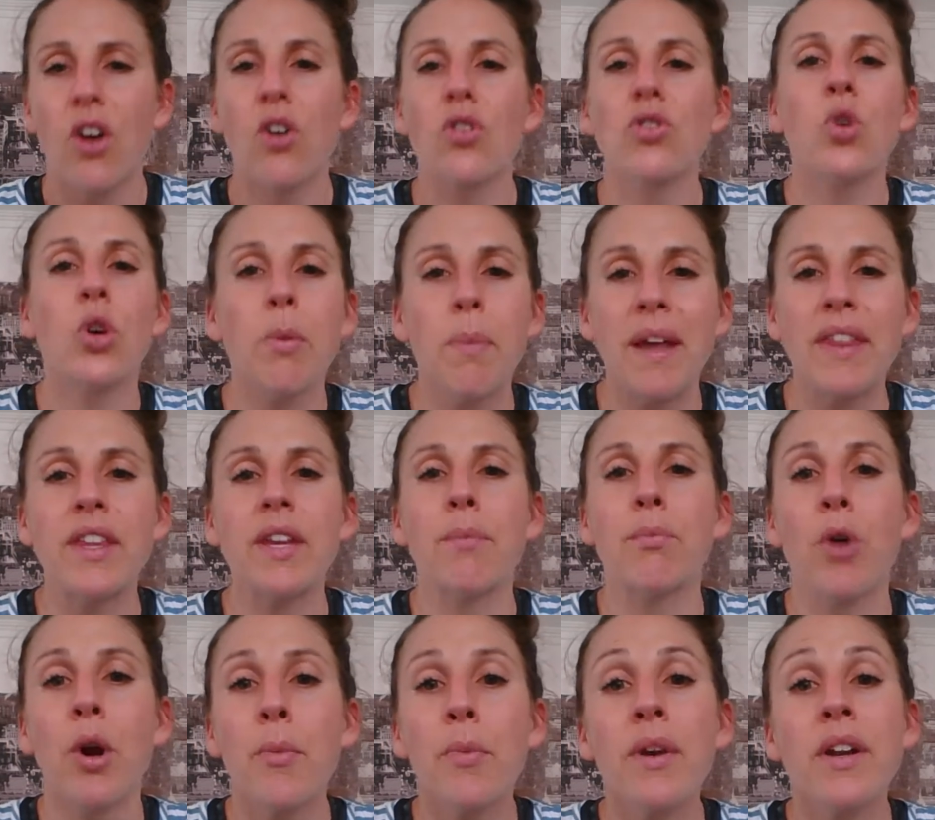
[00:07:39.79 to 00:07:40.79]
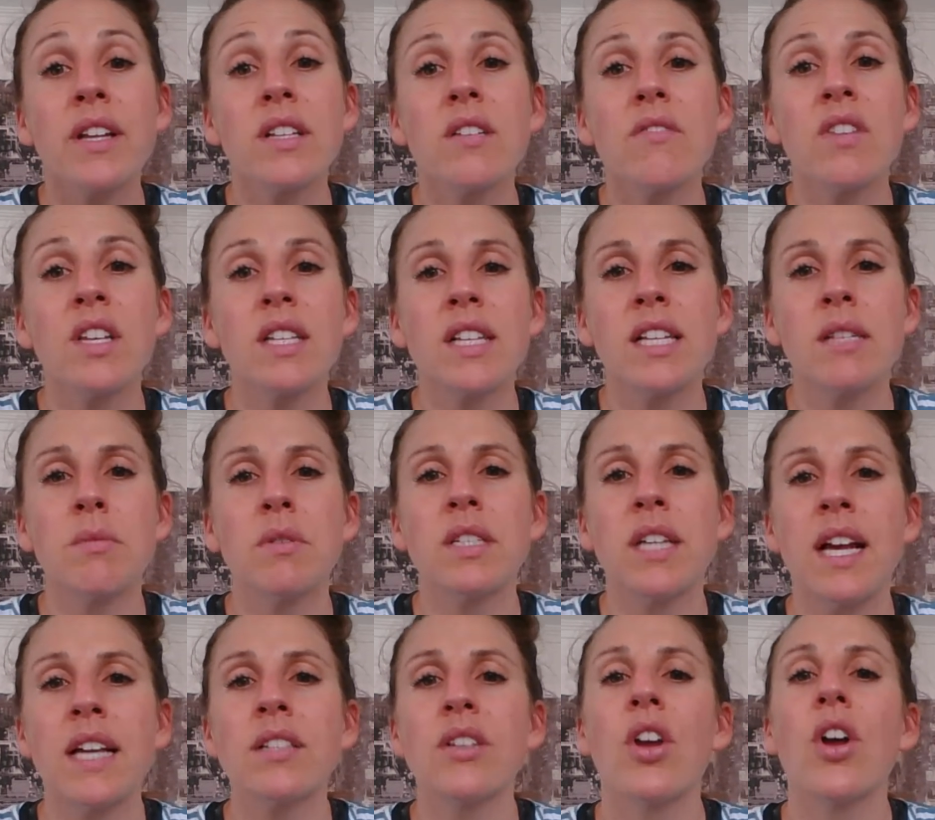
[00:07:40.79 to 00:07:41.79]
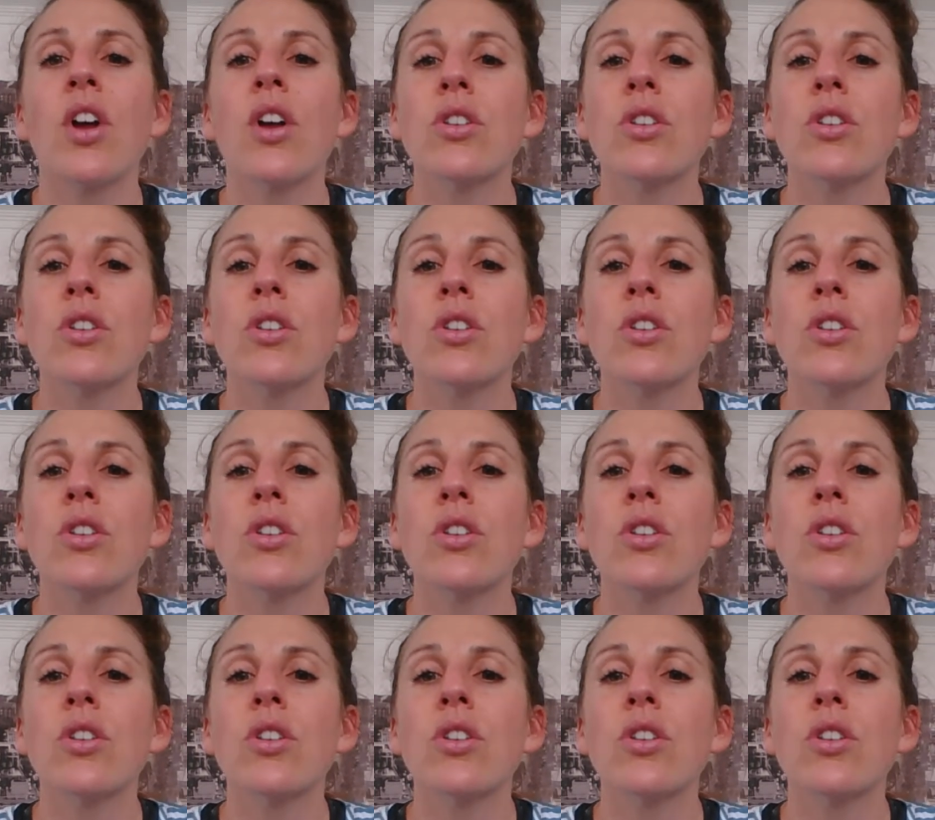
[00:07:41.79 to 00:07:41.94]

Talk about the appropriateness of the assessment task.